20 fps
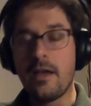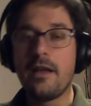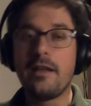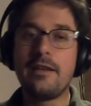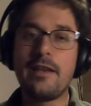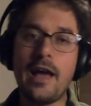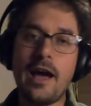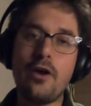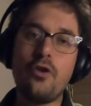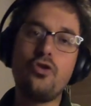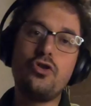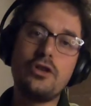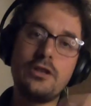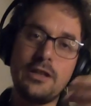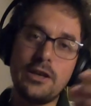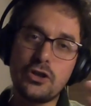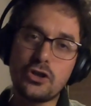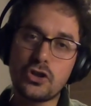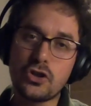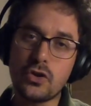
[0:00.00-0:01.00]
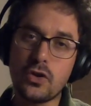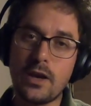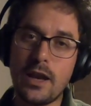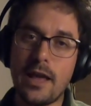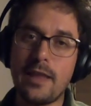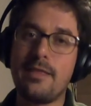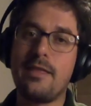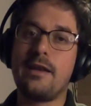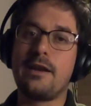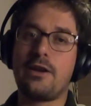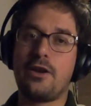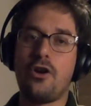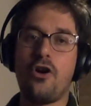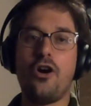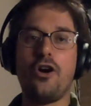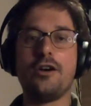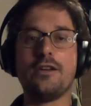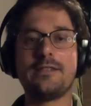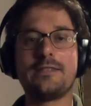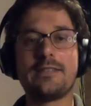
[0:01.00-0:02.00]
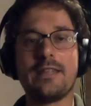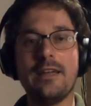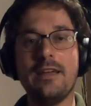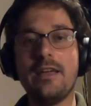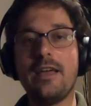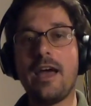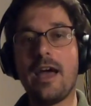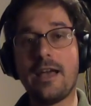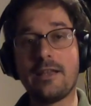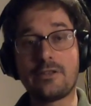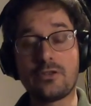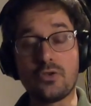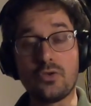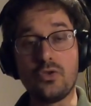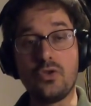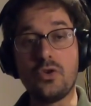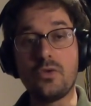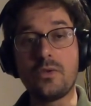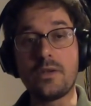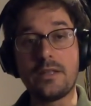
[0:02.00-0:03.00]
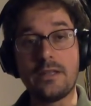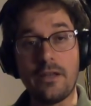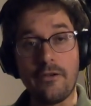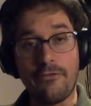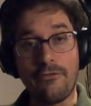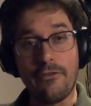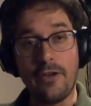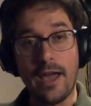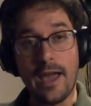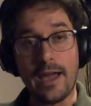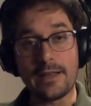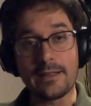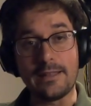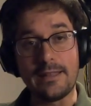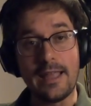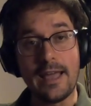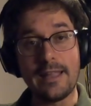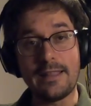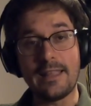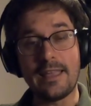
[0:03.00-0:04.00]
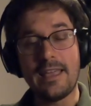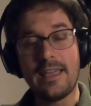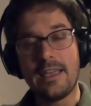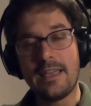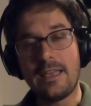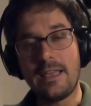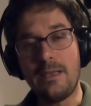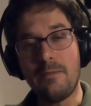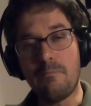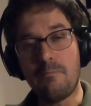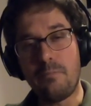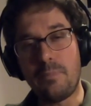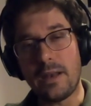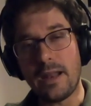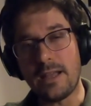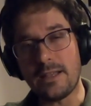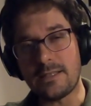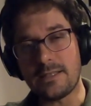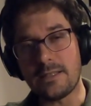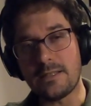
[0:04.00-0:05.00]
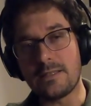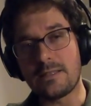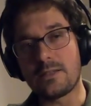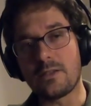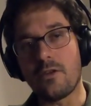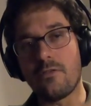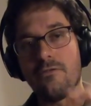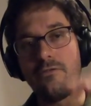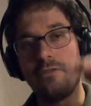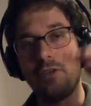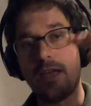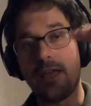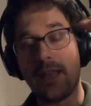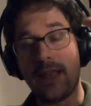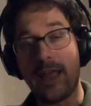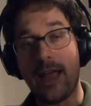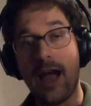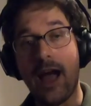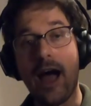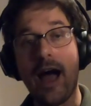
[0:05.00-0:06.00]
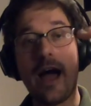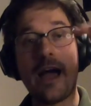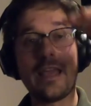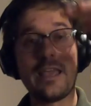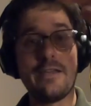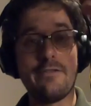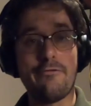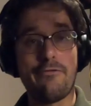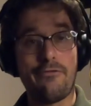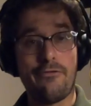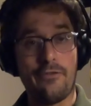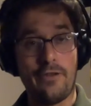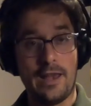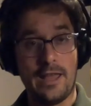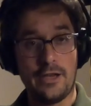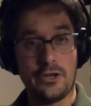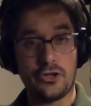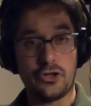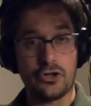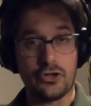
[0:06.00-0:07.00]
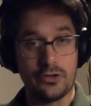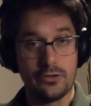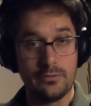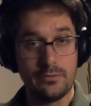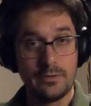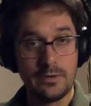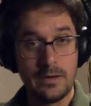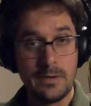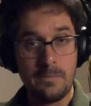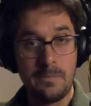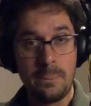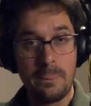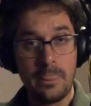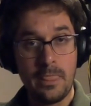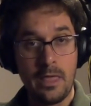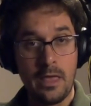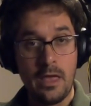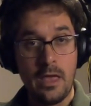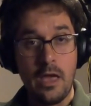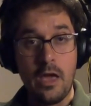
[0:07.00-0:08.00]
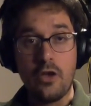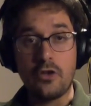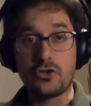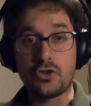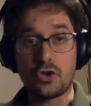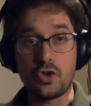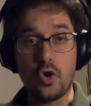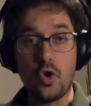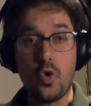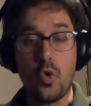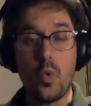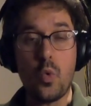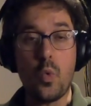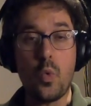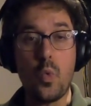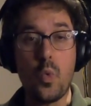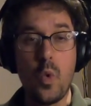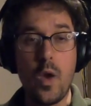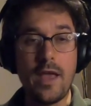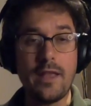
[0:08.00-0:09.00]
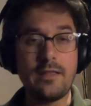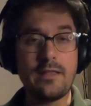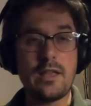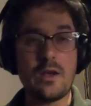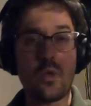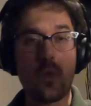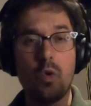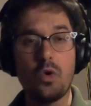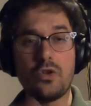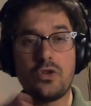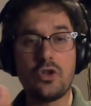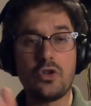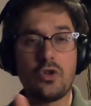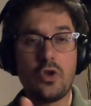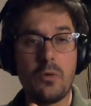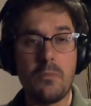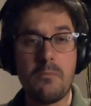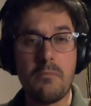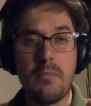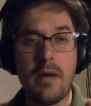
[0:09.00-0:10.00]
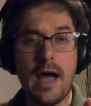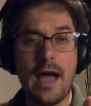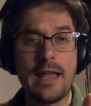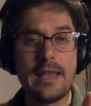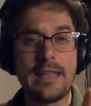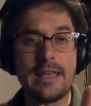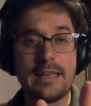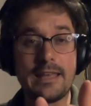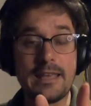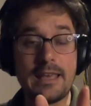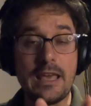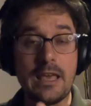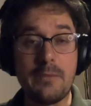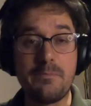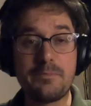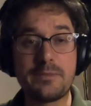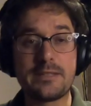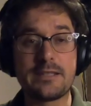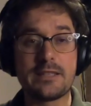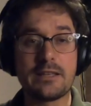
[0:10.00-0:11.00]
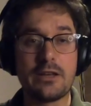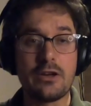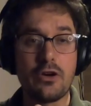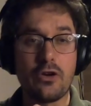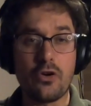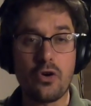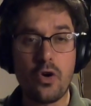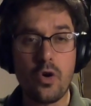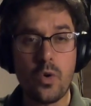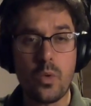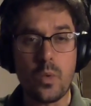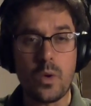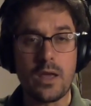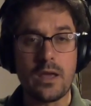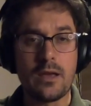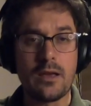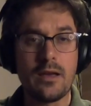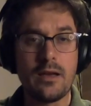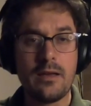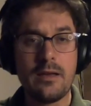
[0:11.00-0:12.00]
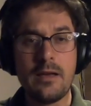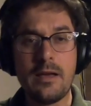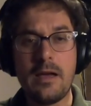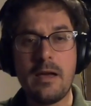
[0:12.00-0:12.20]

Now, the shoe leather cost has to do with the fact that in presence of very high inflation, so when the quantity of money keeps growing,